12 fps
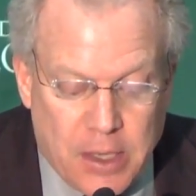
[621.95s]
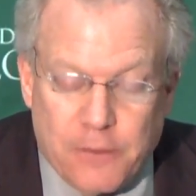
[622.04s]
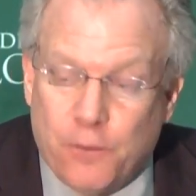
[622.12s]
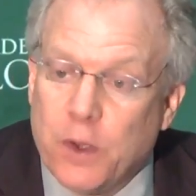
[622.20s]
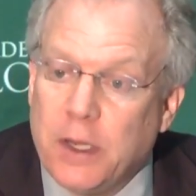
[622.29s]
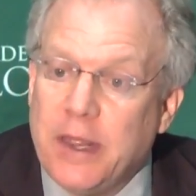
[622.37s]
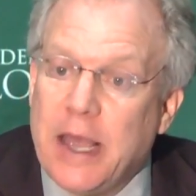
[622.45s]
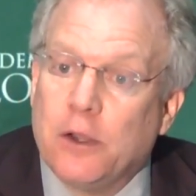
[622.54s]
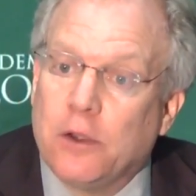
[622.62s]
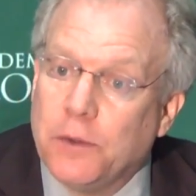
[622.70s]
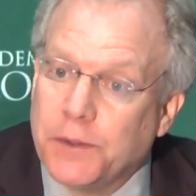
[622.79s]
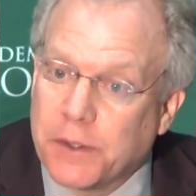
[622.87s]
If one now
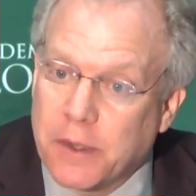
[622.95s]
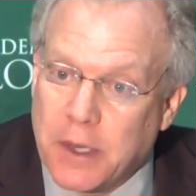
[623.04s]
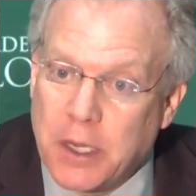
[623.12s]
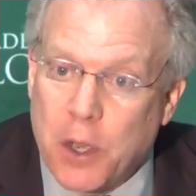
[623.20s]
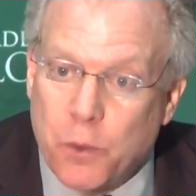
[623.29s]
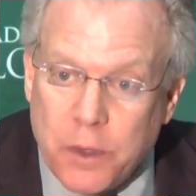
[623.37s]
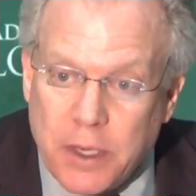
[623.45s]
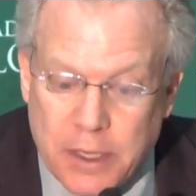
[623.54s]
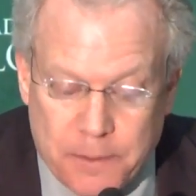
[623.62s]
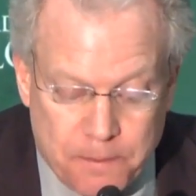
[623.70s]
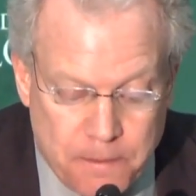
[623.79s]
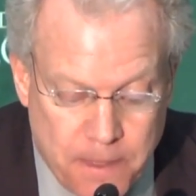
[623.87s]
goes to the lower
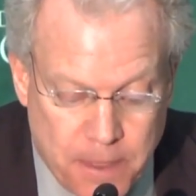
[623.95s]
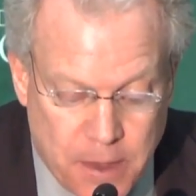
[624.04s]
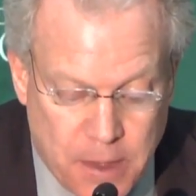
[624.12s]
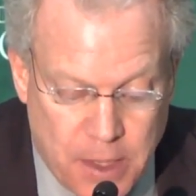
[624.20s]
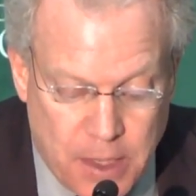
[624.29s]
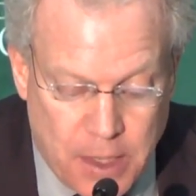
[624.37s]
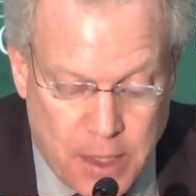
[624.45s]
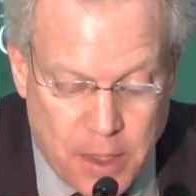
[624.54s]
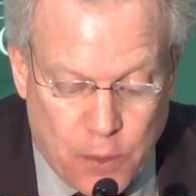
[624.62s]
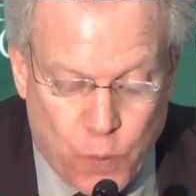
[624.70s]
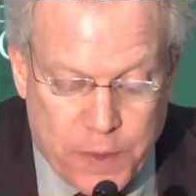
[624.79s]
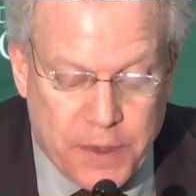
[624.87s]
limb,
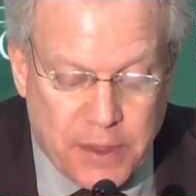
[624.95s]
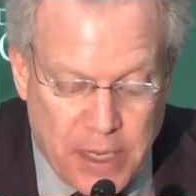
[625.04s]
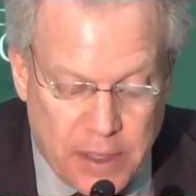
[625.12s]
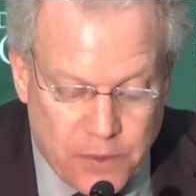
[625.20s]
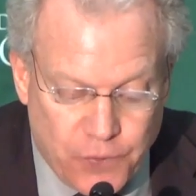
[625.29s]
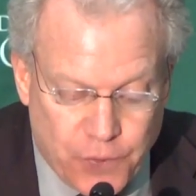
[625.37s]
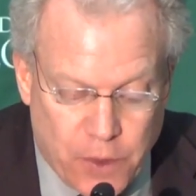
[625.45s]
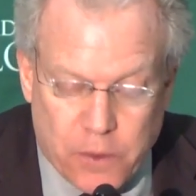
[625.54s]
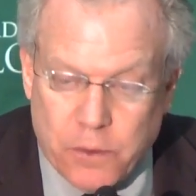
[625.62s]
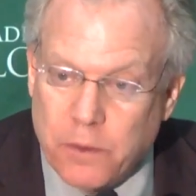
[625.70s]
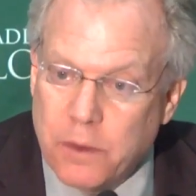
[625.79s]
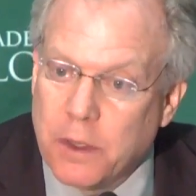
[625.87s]
what the data
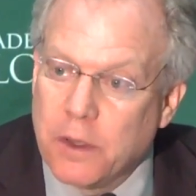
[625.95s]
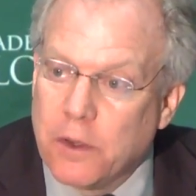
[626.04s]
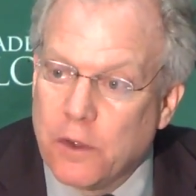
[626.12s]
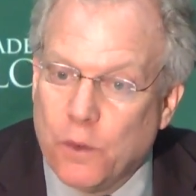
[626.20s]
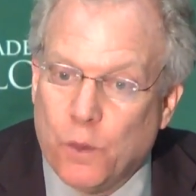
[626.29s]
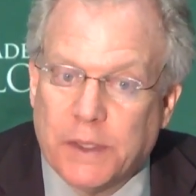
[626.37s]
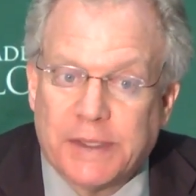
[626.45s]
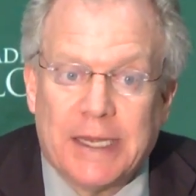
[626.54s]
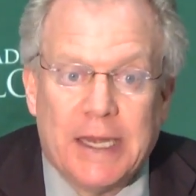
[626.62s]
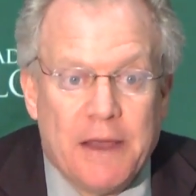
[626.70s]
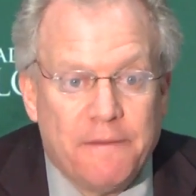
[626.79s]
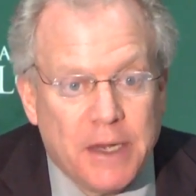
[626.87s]
showed was
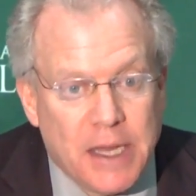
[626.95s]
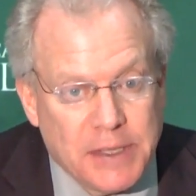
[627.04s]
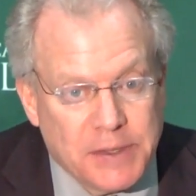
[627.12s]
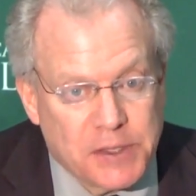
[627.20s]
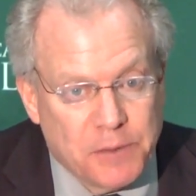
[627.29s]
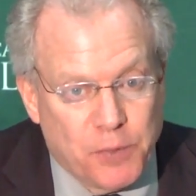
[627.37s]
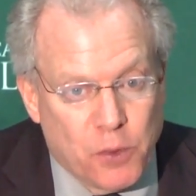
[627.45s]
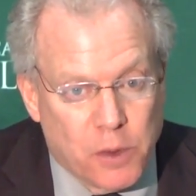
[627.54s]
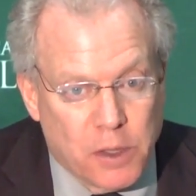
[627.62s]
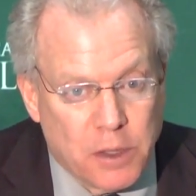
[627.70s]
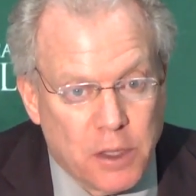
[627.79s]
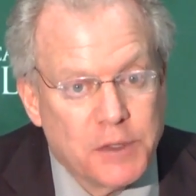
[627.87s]
level A
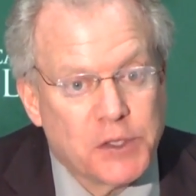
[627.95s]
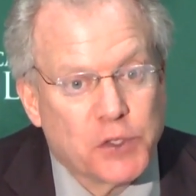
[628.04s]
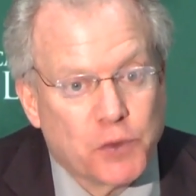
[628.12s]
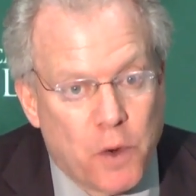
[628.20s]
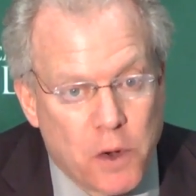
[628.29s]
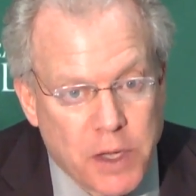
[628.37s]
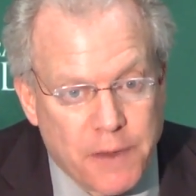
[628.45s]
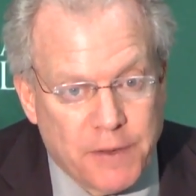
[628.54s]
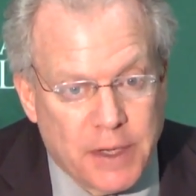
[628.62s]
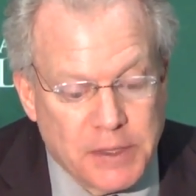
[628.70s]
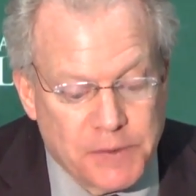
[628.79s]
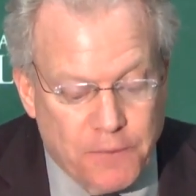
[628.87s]
support, strong
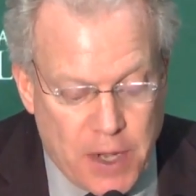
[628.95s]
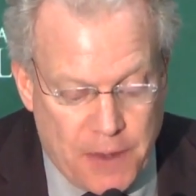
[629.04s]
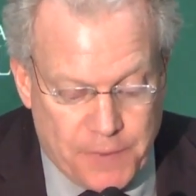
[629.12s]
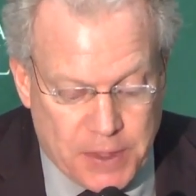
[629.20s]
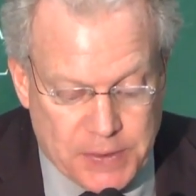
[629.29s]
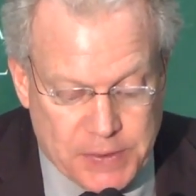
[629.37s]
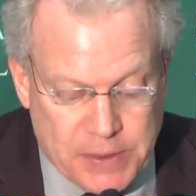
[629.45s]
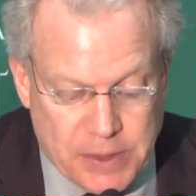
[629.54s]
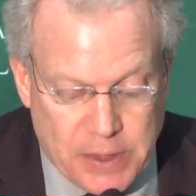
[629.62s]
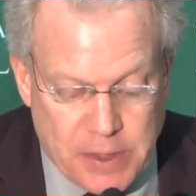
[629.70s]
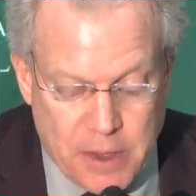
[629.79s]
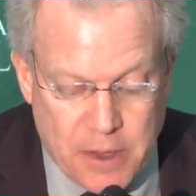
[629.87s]
evidence for
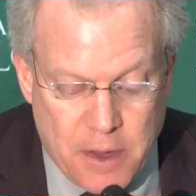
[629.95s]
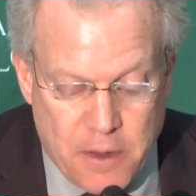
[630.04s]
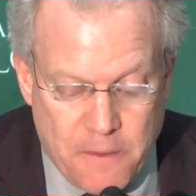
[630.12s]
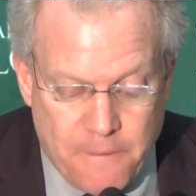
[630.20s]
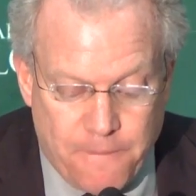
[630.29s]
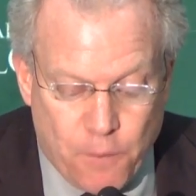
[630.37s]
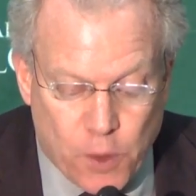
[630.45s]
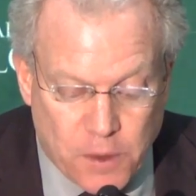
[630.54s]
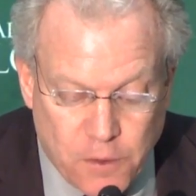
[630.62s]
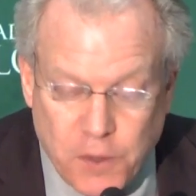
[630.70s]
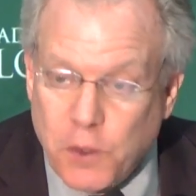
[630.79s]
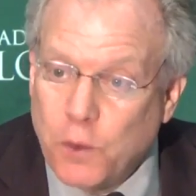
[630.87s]
efficacy for
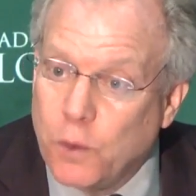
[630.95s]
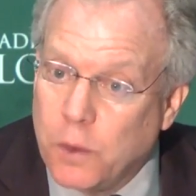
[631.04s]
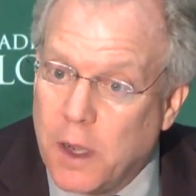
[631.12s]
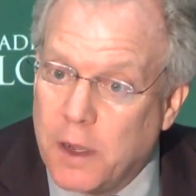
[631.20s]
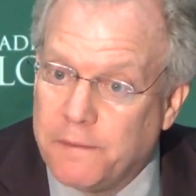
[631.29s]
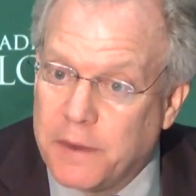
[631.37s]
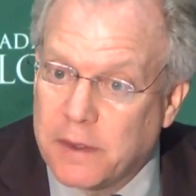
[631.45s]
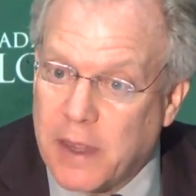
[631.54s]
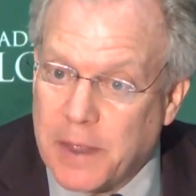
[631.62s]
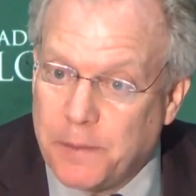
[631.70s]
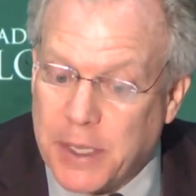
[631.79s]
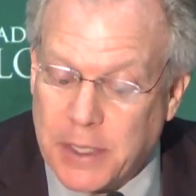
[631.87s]
2 of the
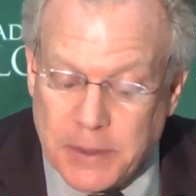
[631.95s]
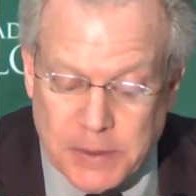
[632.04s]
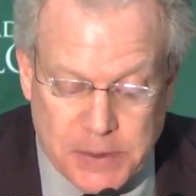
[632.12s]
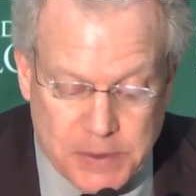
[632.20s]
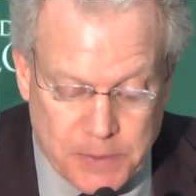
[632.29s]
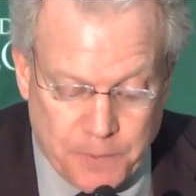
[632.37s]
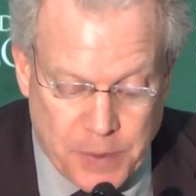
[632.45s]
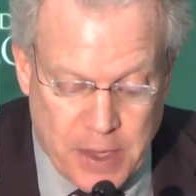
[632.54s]
type A's.